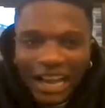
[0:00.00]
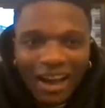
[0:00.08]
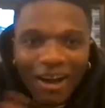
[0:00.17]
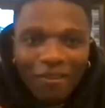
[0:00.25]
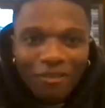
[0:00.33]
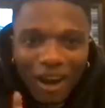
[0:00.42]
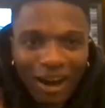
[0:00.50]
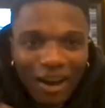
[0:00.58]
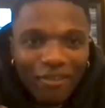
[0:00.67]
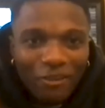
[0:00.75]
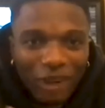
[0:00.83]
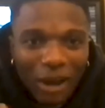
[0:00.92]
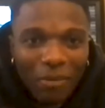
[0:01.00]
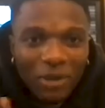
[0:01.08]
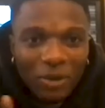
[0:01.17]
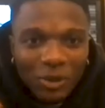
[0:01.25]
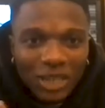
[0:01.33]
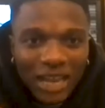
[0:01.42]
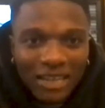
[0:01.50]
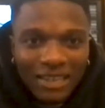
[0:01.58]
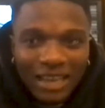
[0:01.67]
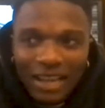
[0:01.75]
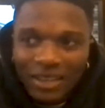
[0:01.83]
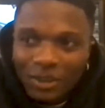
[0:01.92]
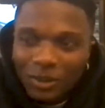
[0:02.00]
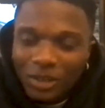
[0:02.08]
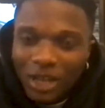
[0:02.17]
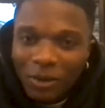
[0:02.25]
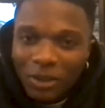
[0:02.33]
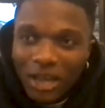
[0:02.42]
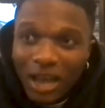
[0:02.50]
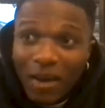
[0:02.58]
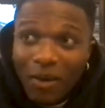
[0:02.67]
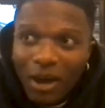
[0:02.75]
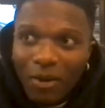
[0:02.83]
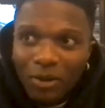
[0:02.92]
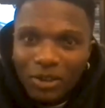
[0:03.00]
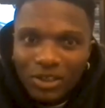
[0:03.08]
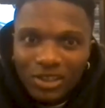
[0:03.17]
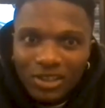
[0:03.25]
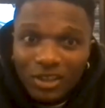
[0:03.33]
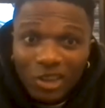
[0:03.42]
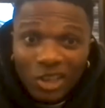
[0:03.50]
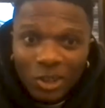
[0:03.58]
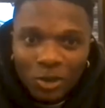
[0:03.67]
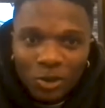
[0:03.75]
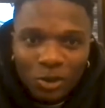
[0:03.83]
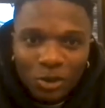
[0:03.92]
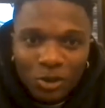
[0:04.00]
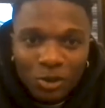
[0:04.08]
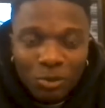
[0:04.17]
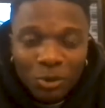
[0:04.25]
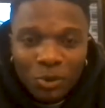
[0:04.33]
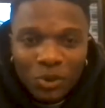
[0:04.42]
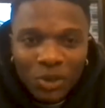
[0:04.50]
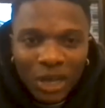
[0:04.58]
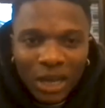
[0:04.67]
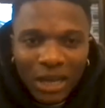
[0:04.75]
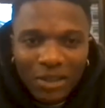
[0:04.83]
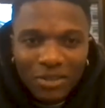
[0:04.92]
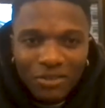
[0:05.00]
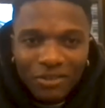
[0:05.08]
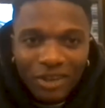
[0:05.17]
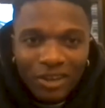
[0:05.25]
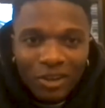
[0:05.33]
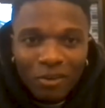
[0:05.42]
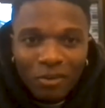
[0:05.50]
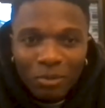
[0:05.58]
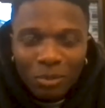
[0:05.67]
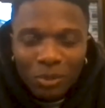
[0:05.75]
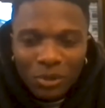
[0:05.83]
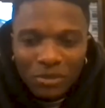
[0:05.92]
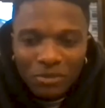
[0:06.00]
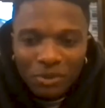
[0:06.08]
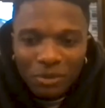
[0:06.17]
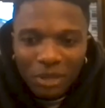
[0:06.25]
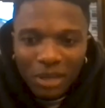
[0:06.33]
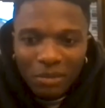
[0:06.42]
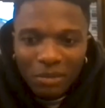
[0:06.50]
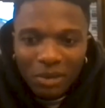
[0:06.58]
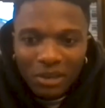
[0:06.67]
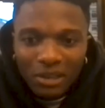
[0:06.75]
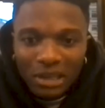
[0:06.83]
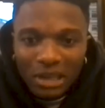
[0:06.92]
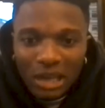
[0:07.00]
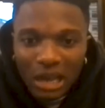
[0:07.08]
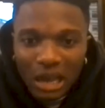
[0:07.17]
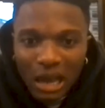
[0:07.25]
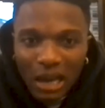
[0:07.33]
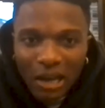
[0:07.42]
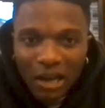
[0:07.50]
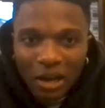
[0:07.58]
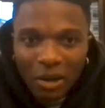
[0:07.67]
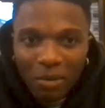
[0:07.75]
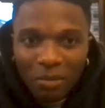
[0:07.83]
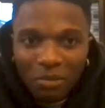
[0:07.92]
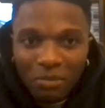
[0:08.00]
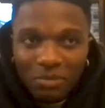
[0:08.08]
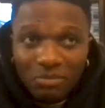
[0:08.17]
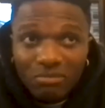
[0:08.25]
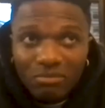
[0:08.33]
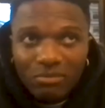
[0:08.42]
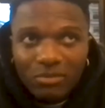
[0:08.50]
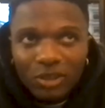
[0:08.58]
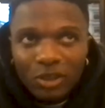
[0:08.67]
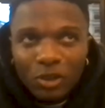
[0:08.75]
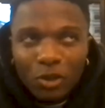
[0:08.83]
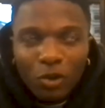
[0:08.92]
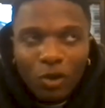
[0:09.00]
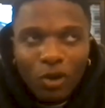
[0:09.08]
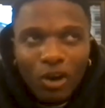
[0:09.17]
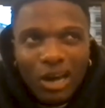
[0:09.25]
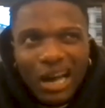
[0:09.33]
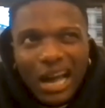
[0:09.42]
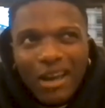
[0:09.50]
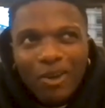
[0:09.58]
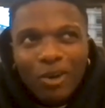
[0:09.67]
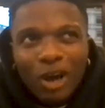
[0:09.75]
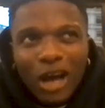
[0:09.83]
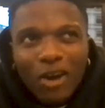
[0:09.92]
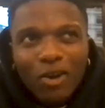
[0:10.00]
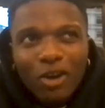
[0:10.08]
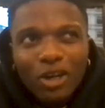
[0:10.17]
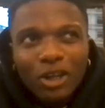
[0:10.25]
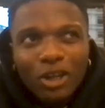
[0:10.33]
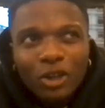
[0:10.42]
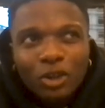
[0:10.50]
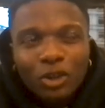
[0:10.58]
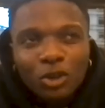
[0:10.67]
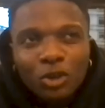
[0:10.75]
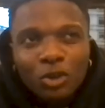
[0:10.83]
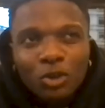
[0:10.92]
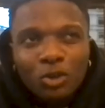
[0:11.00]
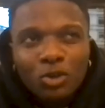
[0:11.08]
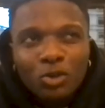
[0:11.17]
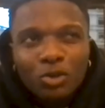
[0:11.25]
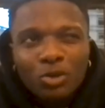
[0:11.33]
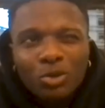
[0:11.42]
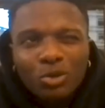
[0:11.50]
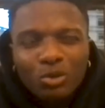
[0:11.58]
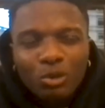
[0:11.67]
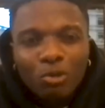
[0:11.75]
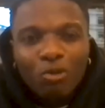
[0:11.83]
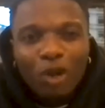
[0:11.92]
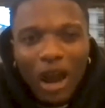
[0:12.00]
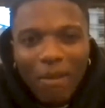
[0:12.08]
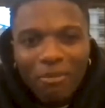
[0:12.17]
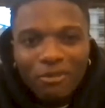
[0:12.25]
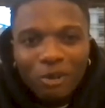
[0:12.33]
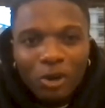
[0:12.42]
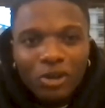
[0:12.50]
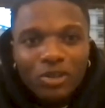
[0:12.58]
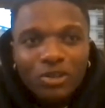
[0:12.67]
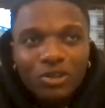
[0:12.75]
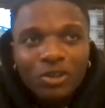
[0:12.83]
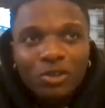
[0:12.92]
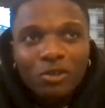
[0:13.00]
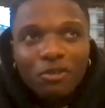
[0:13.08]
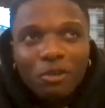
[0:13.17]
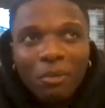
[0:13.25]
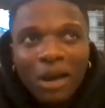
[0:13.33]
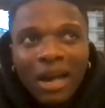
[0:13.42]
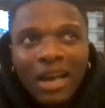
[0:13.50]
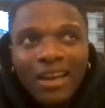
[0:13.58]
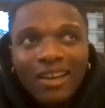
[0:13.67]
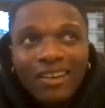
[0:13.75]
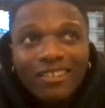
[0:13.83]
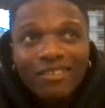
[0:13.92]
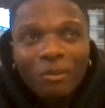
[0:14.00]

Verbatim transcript: our family was like that. So that was how I was introduced to music, and I just fell in love with music from then, man. And you know, I got introduced to rap first, you know, from my